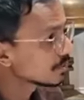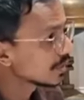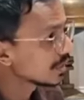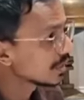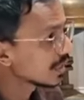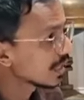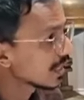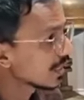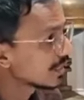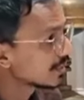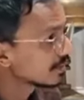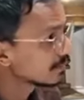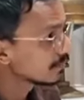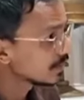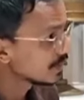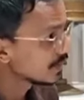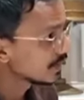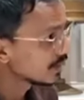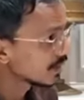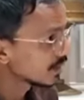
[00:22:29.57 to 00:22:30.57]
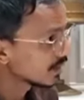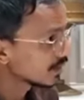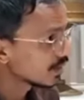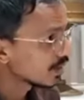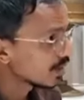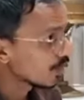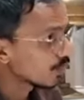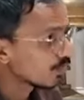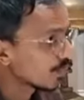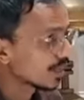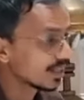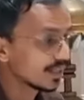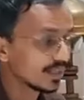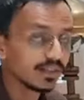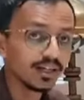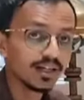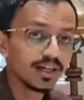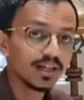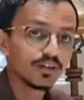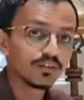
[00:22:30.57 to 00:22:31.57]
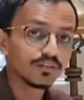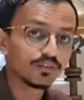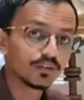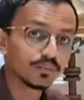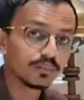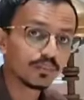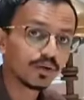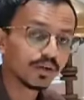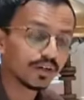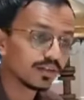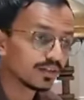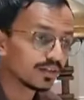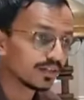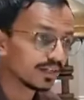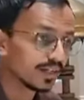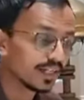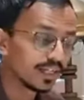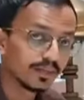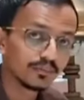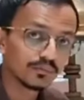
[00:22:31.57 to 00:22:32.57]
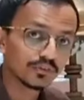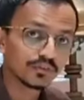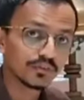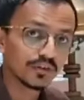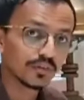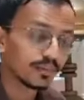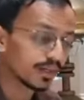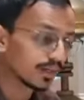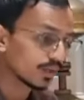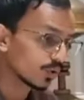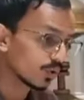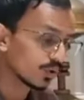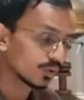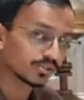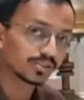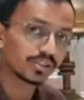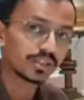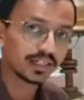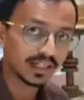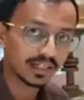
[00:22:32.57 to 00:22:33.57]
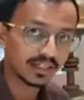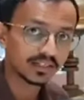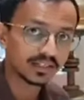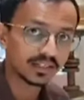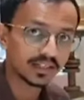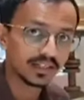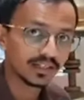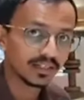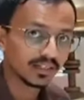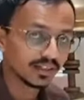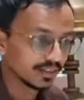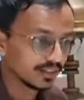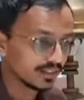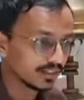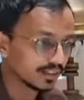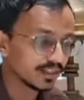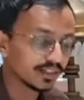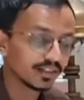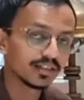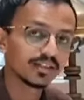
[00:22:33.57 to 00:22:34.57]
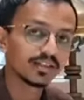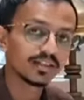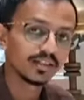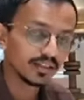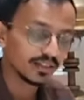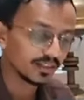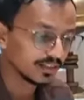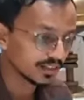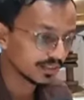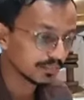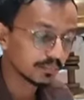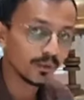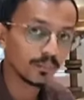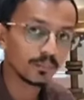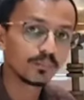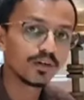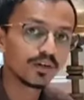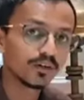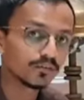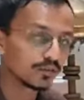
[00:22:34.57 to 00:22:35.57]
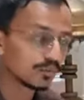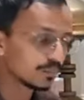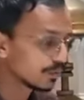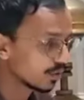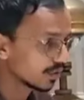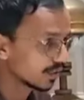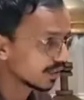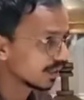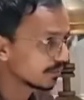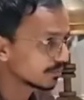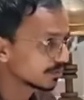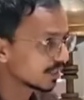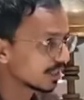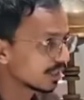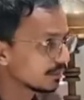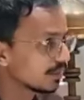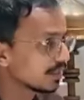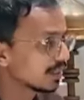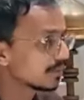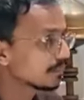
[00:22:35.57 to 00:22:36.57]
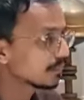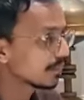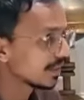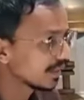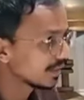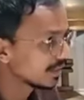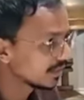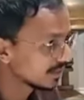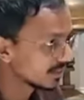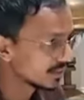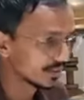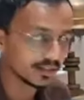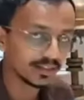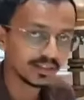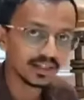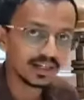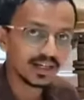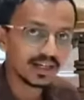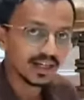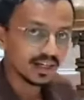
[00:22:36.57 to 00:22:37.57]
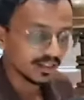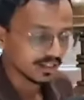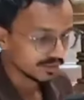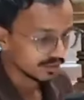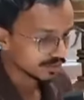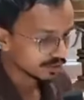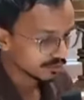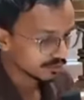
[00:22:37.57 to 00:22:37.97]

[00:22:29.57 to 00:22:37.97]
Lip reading: being held in BTR, wherein football teams from across the country, these are popular football clubs coming and playing here. The